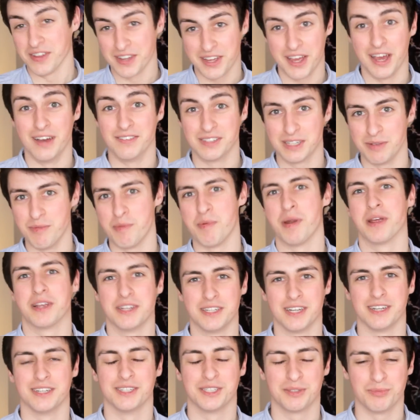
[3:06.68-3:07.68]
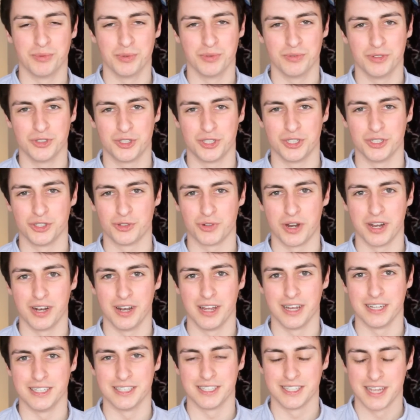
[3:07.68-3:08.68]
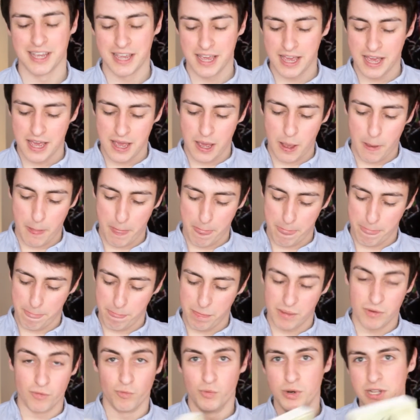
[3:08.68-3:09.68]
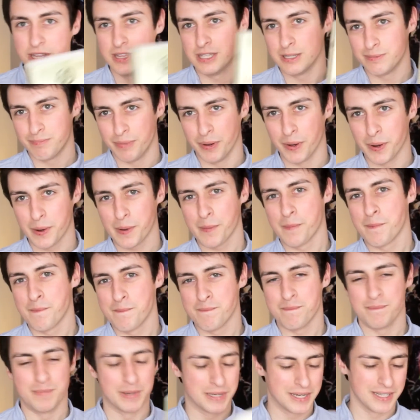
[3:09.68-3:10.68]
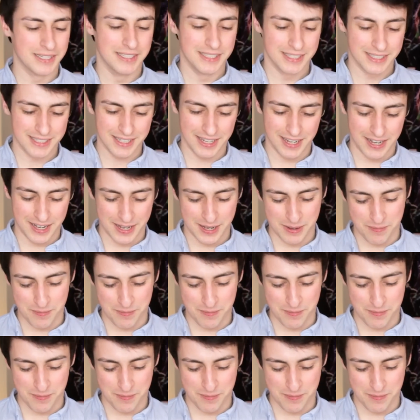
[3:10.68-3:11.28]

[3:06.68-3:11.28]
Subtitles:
that curves can be broken down into straight lines, read this book, because